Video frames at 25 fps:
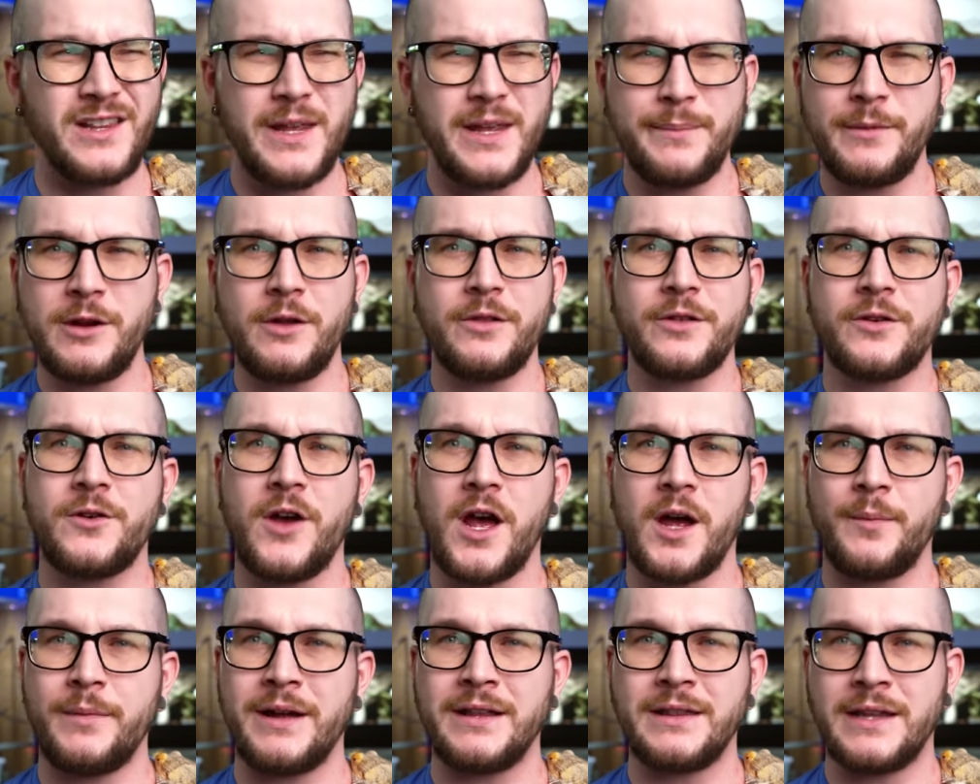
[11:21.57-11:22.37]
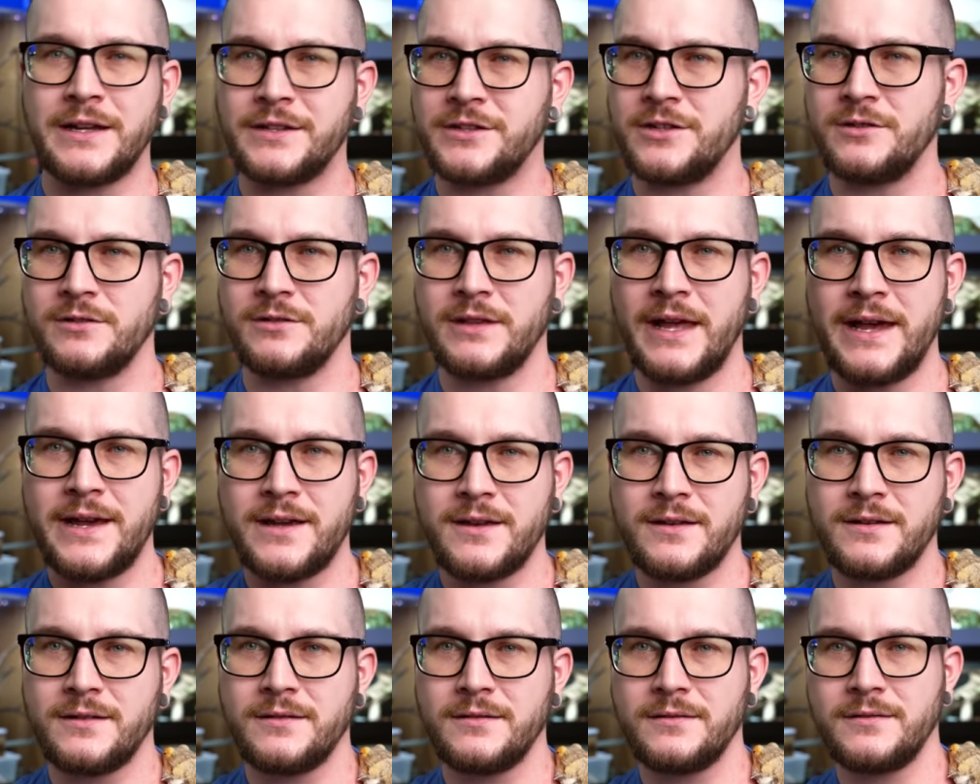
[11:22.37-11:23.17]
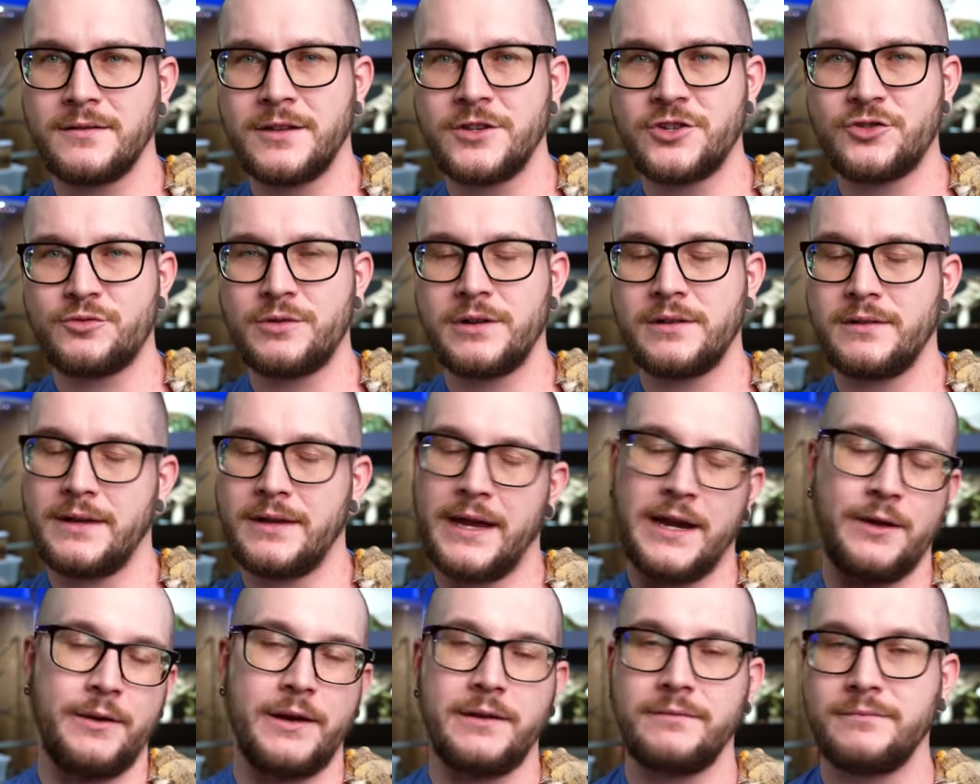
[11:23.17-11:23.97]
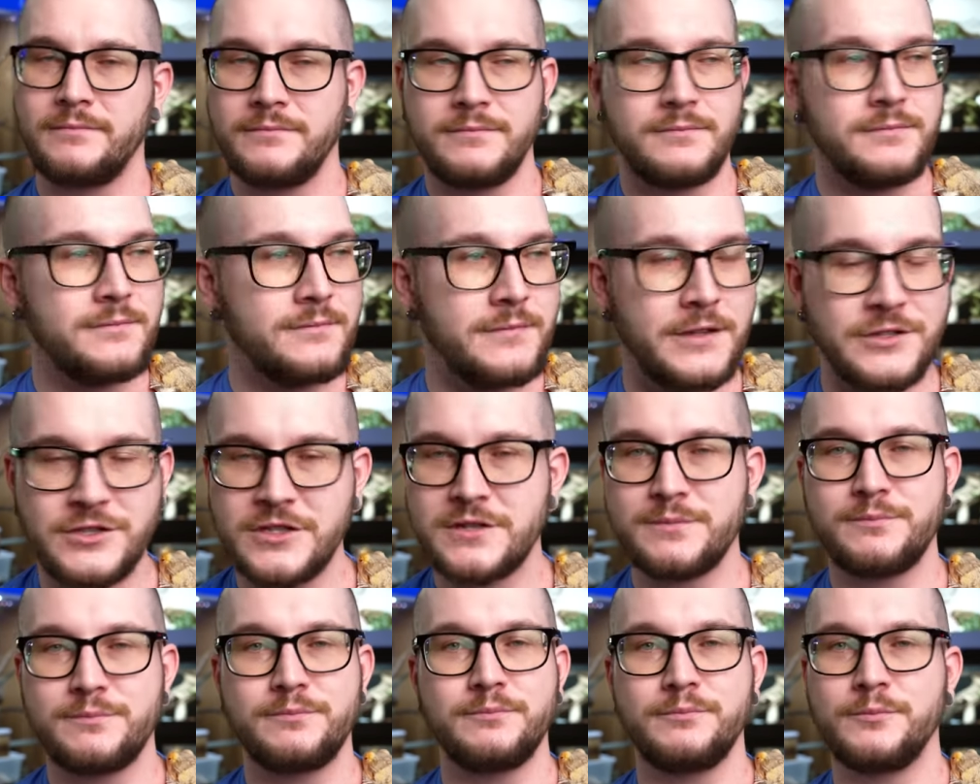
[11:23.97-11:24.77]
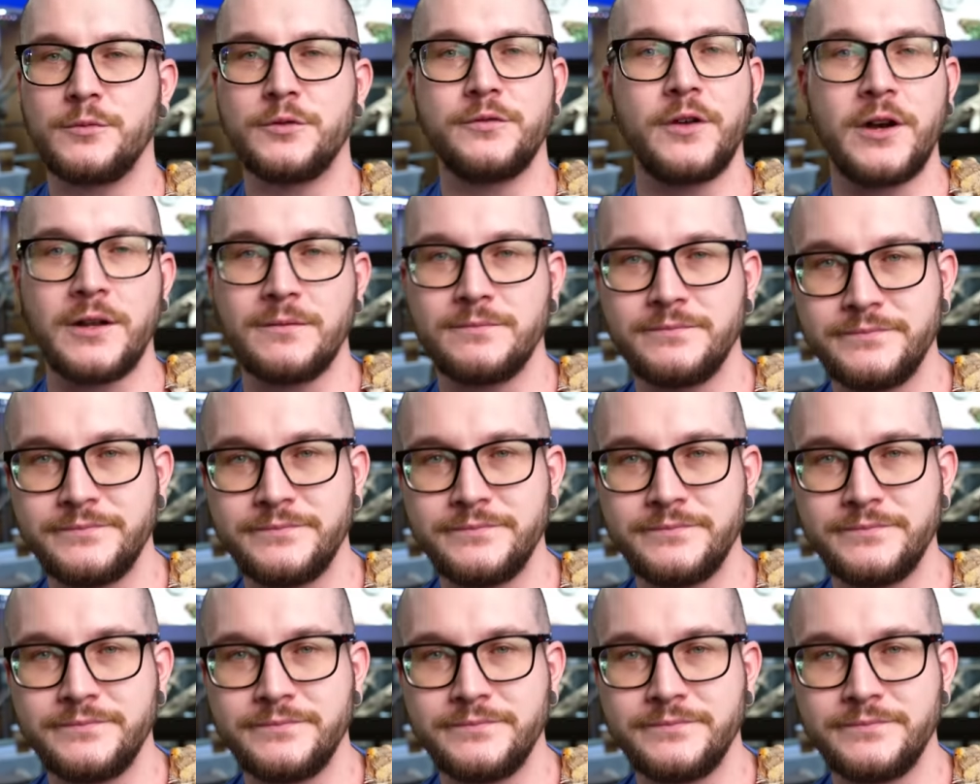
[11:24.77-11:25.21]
Let me know in the comment. Like, do you like the anyway, let's just move on.